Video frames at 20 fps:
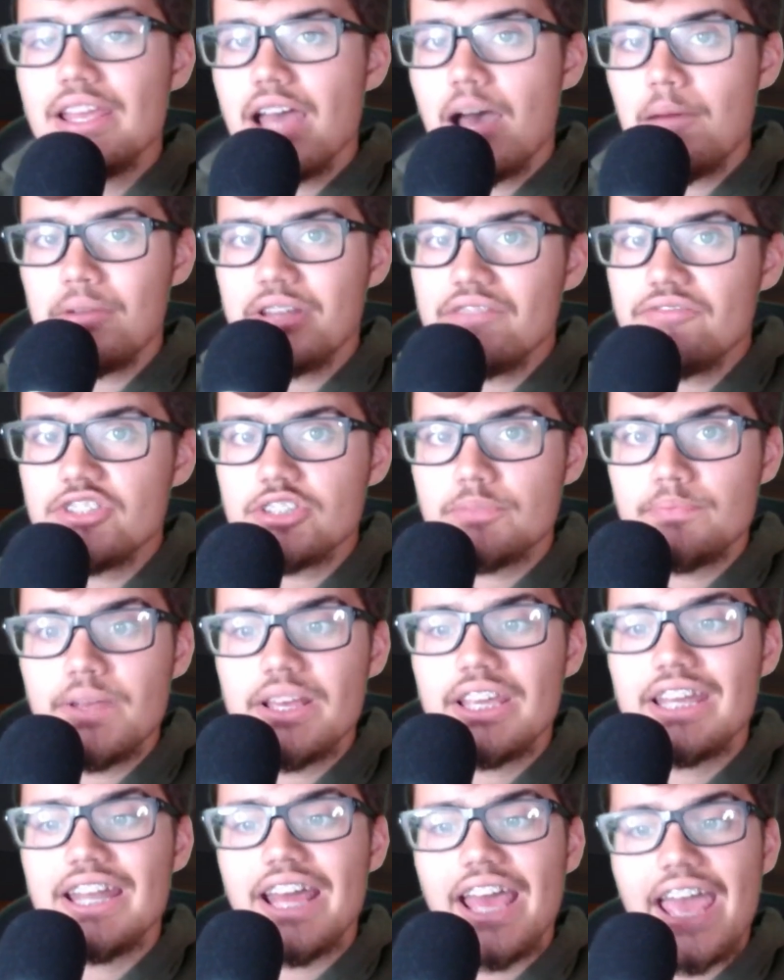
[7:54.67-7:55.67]
going to give this pick
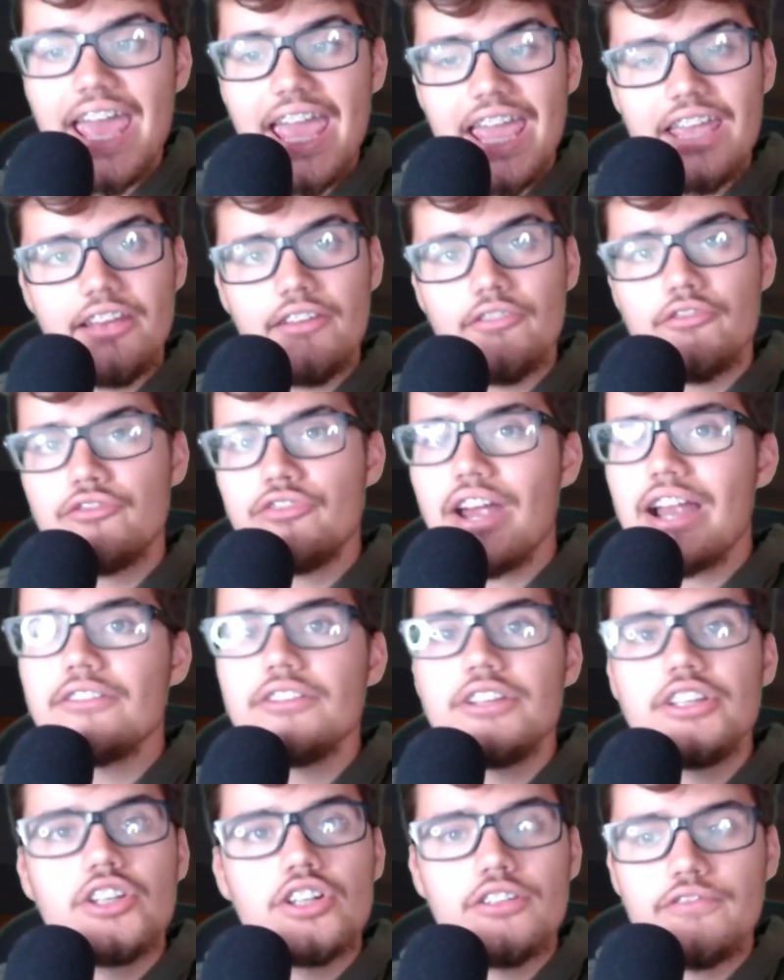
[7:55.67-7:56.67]
an A. Very
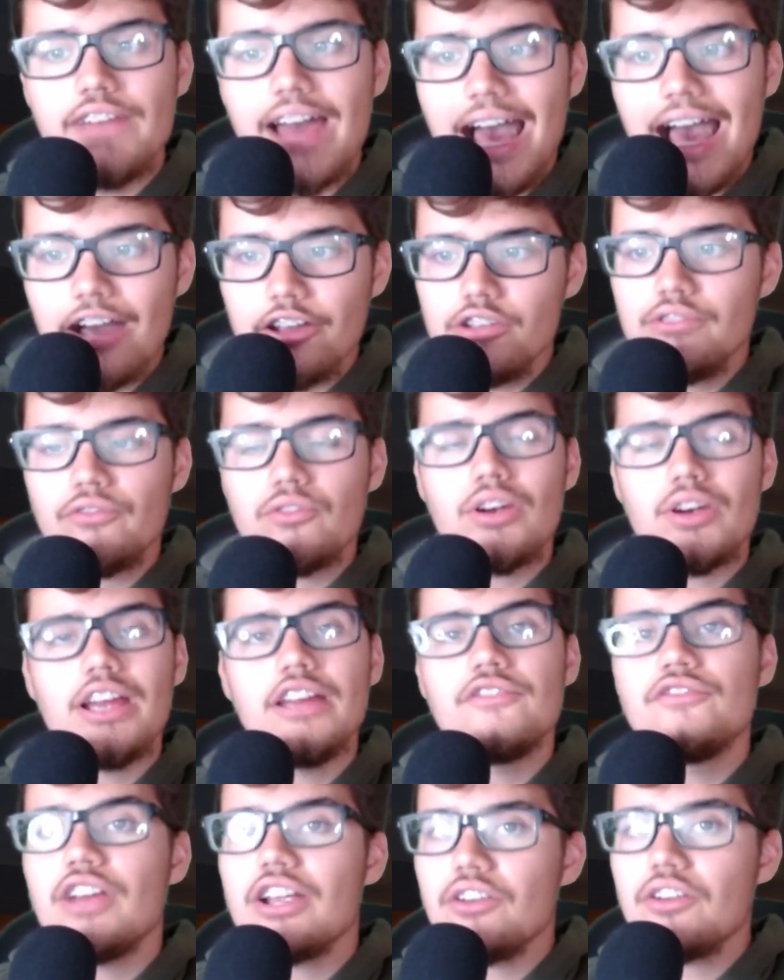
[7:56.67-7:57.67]
good value for a
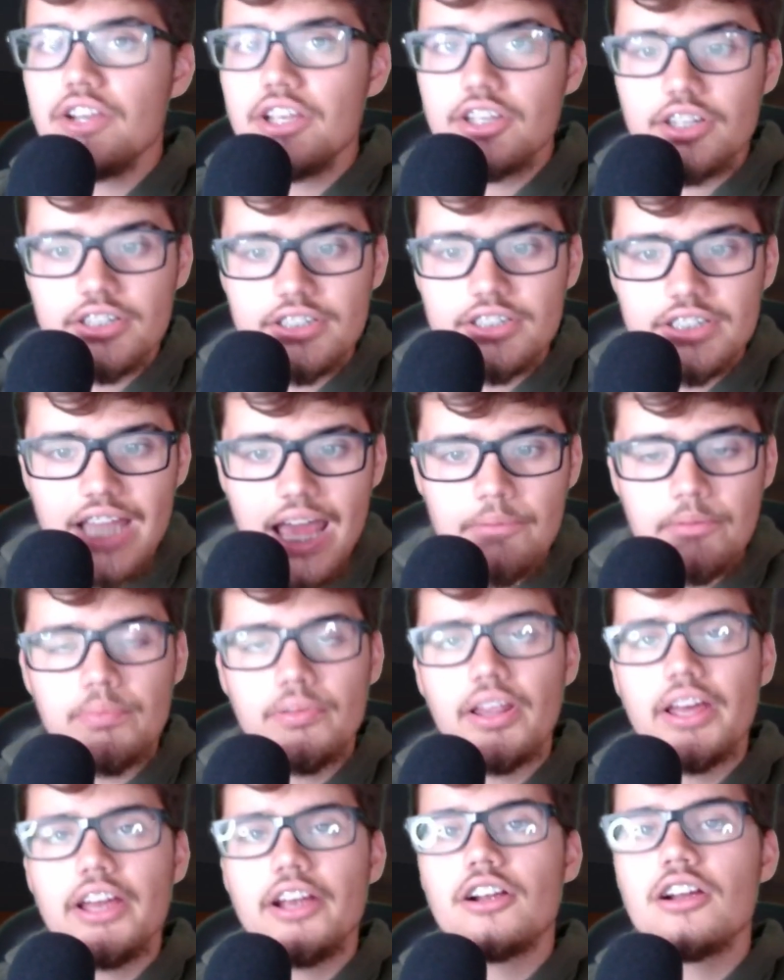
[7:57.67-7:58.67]
very good depth
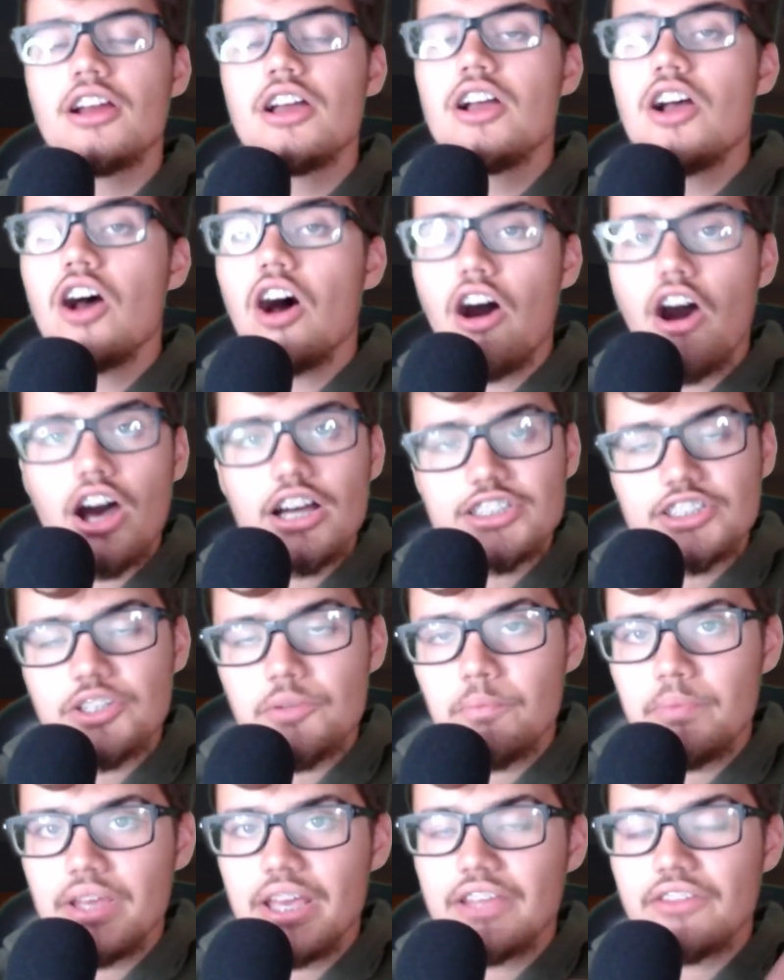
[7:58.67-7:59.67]
player. Awesome
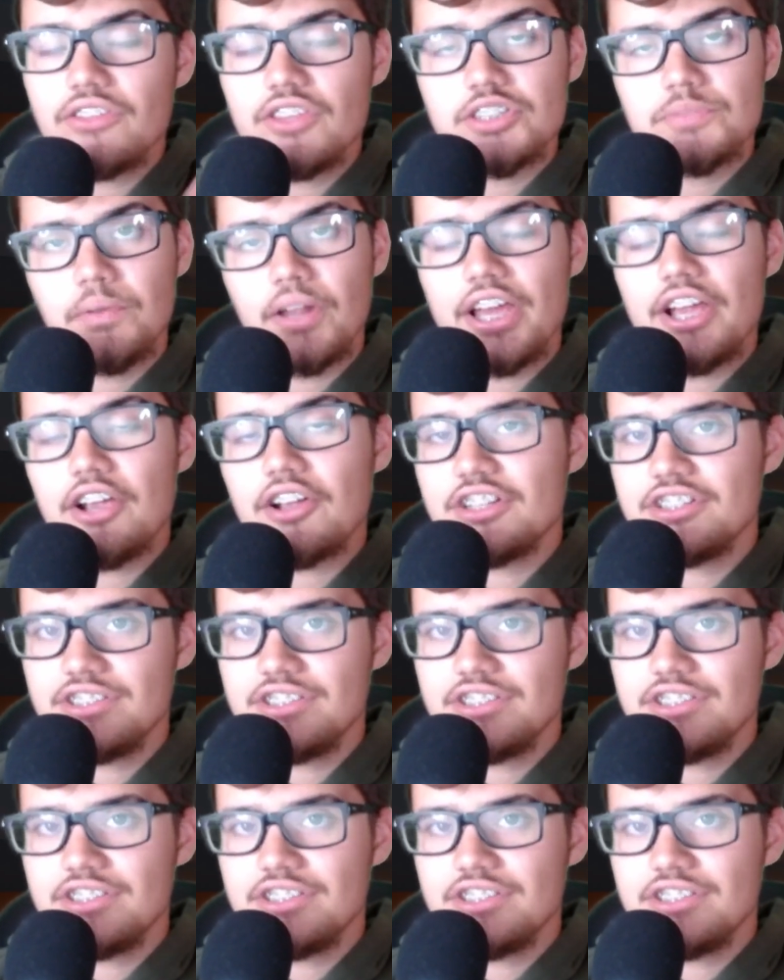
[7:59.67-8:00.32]
pick. This player could